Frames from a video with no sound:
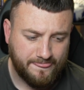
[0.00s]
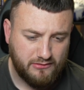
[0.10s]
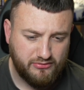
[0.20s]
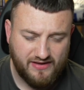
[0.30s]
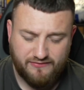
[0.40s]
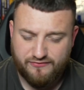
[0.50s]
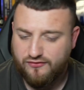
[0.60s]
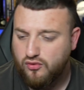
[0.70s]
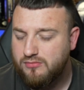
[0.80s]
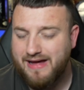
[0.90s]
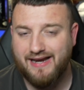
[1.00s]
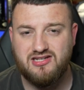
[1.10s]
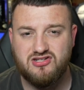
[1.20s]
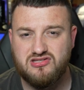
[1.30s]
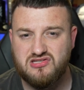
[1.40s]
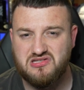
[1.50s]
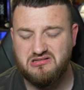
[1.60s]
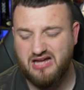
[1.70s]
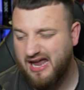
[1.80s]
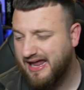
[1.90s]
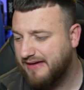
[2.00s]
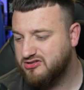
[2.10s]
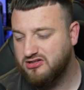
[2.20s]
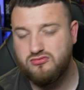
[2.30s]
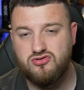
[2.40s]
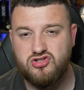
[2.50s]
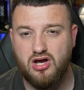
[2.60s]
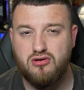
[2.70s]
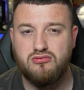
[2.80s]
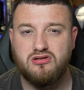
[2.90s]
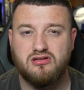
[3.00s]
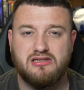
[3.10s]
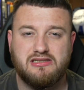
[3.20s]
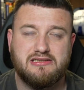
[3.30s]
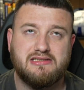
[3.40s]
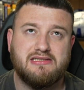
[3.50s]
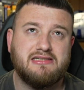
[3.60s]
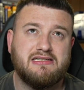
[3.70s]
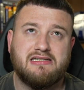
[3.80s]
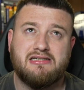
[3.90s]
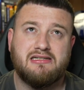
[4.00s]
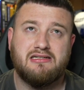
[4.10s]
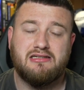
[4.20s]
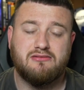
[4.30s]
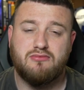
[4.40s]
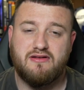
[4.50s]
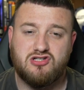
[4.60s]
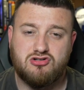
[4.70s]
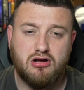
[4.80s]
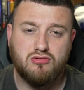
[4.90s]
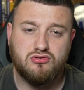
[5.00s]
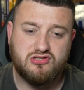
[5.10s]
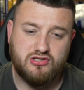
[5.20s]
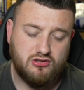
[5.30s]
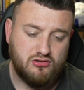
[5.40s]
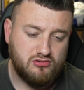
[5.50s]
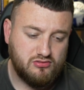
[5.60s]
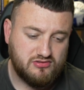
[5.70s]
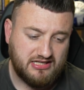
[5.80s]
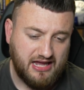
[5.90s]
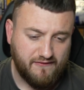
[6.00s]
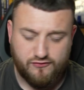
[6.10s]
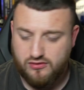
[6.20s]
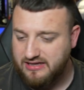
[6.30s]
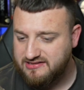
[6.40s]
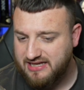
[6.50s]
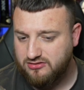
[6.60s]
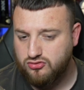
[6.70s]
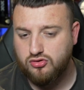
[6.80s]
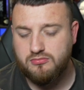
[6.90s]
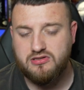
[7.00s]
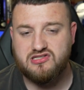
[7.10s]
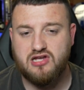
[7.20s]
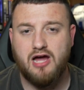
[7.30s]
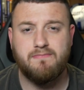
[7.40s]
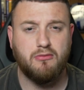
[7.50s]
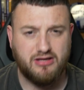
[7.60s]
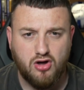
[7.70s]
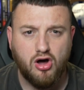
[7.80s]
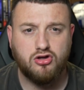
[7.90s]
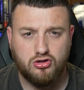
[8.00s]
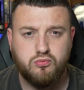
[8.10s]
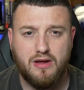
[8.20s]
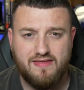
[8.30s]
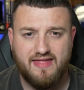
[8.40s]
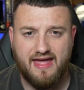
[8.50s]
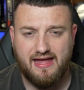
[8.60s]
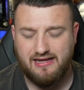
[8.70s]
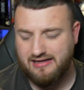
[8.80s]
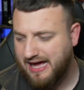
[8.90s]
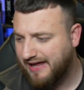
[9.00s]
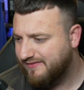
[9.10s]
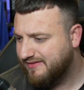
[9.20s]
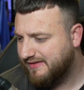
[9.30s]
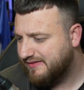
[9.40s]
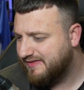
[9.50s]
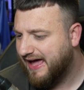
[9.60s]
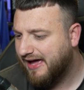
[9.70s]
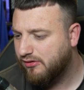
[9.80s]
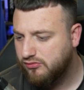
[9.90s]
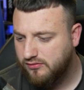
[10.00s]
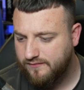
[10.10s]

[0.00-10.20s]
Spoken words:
We've had four managers, an absolute joke. We struggled to get through against that Dortmund side, but we got a good win there. And now,